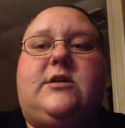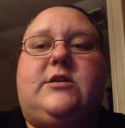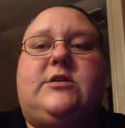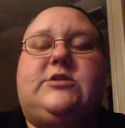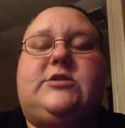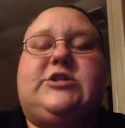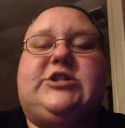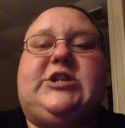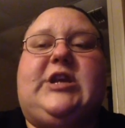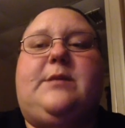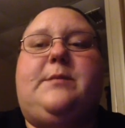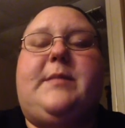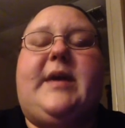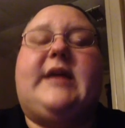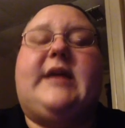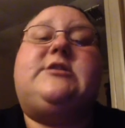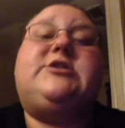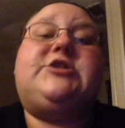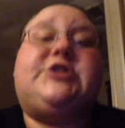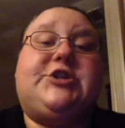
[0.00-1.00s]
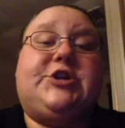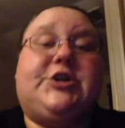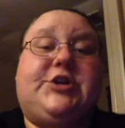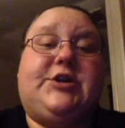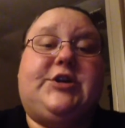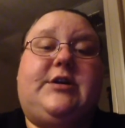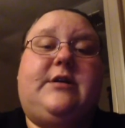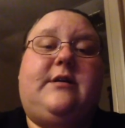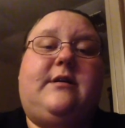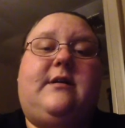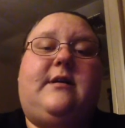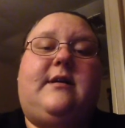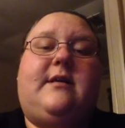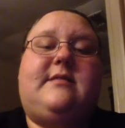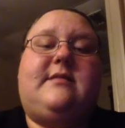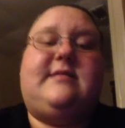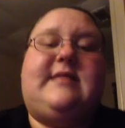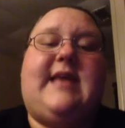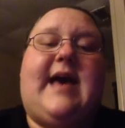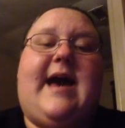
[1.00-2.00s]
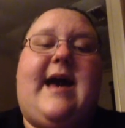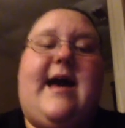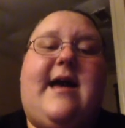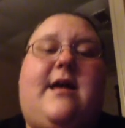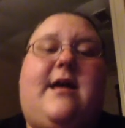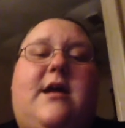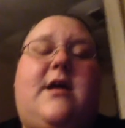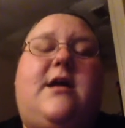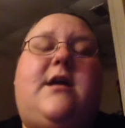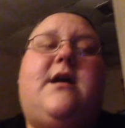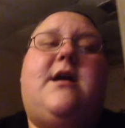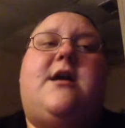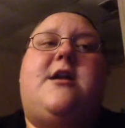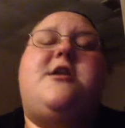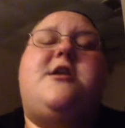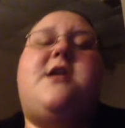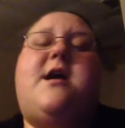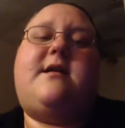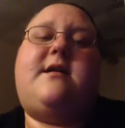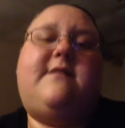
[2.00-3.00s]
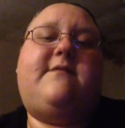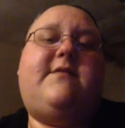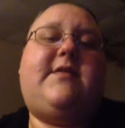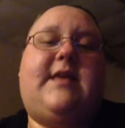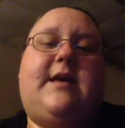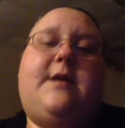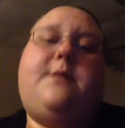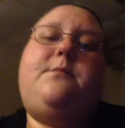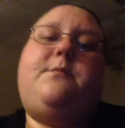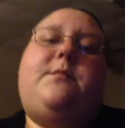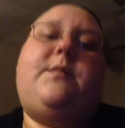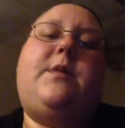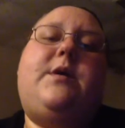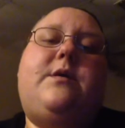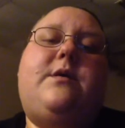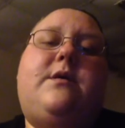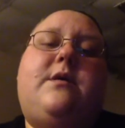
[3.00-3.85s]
she made sure that none of them